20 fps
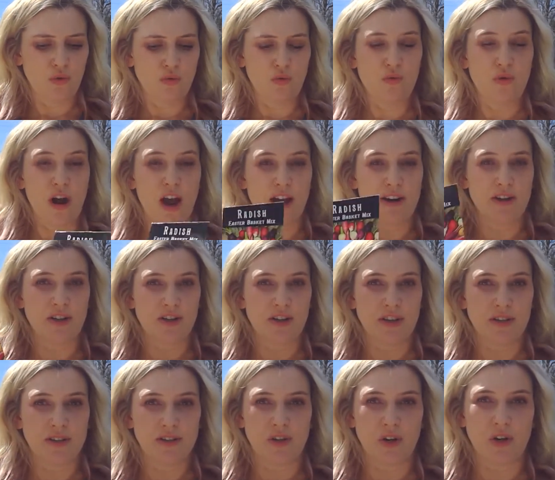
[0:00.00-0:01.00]

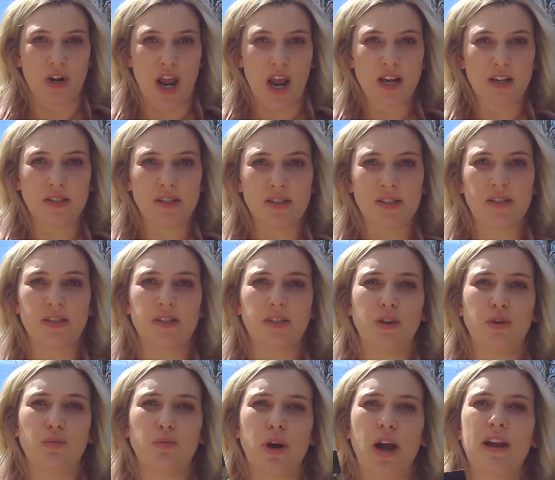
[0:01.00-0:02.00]
Radishes are next.
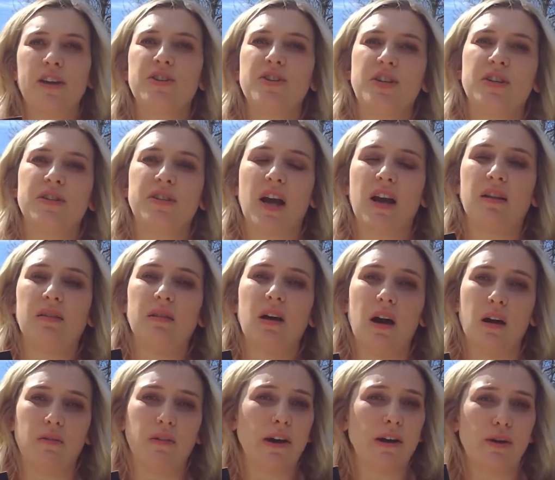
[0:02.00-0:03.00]
So radishes I
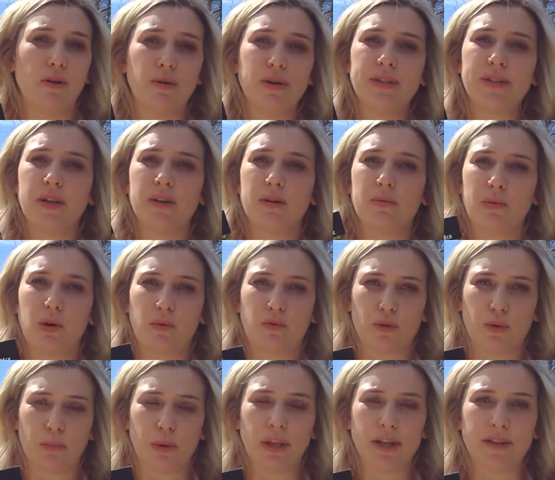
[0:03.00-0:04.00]
love. I always end up
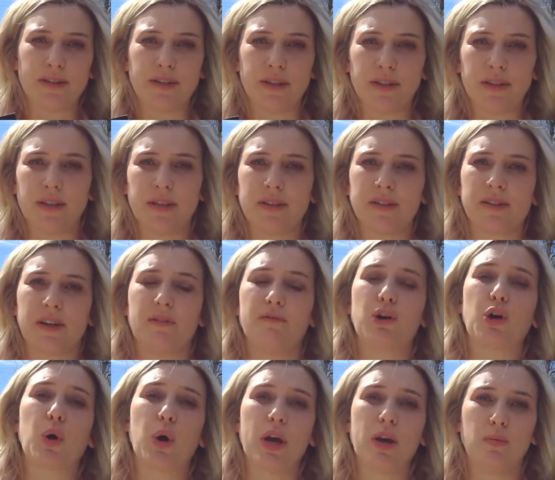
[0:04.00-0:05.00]
overplanting these, and I have a
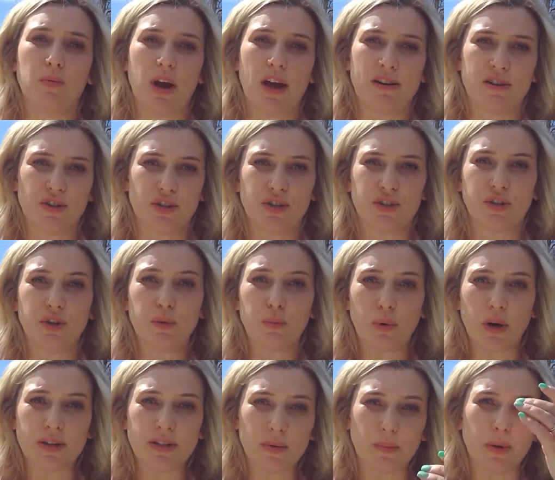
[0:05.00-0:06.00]
great radish soup
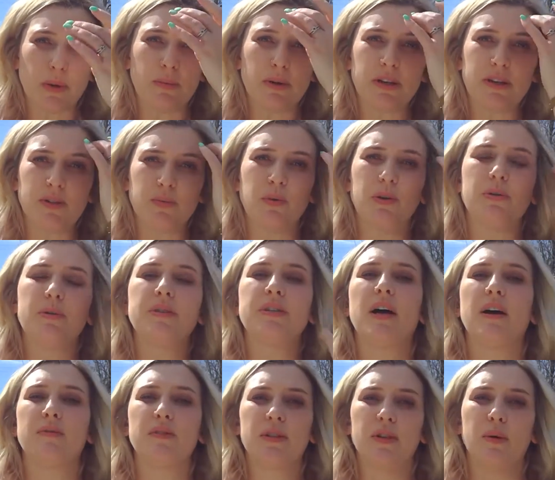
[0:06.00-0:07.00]
recipe because we always
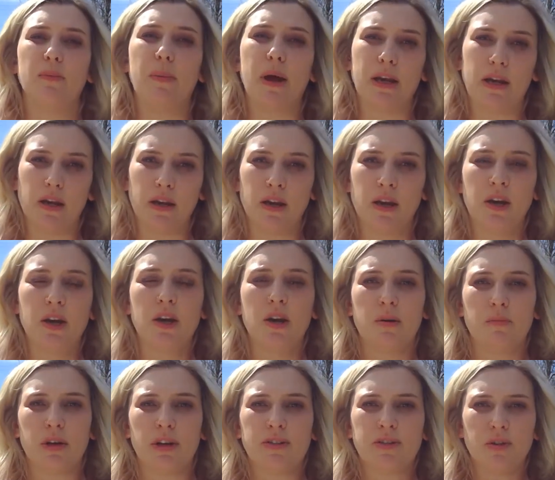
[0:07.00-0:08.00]
have so many.
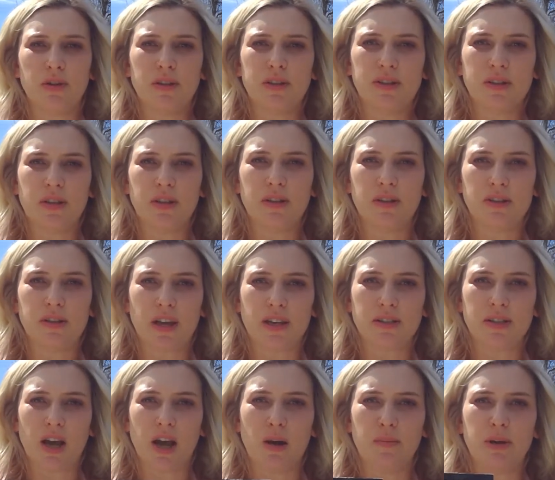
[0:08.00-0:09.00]
But as you can see, these guys
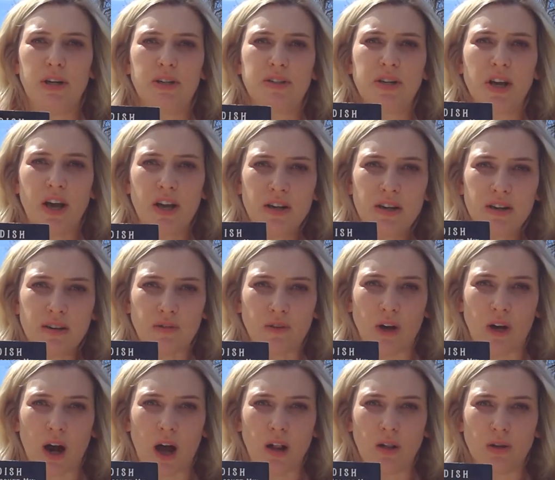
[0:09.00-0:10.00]
come in a ton of
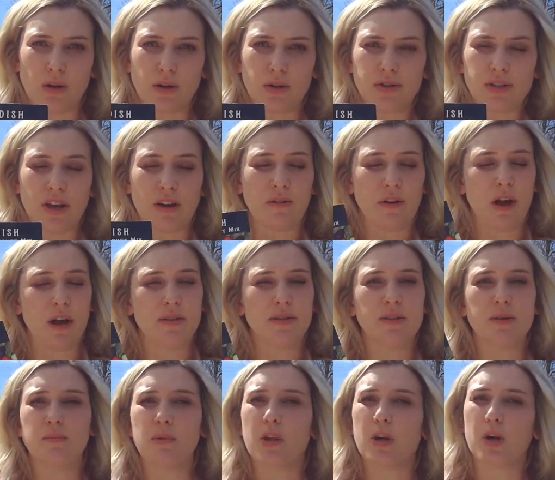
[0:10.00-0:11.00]
different colors. I've had
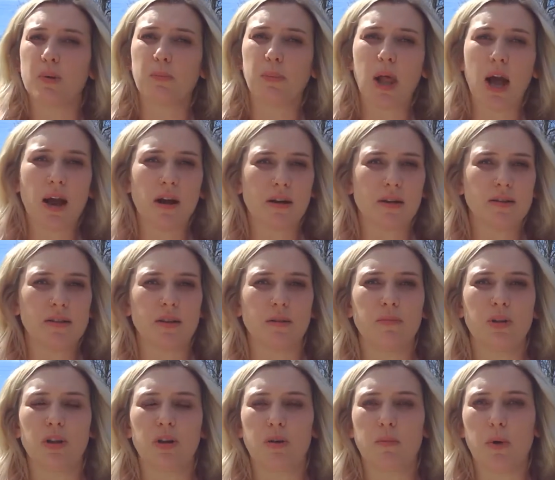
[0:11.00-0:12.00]
some that are black, some
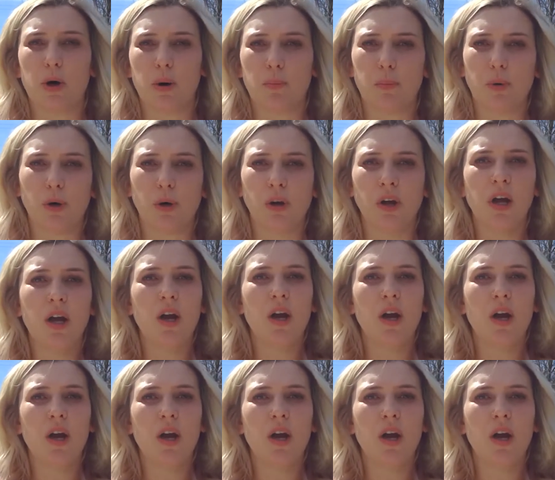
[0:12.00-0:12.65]
that are purple.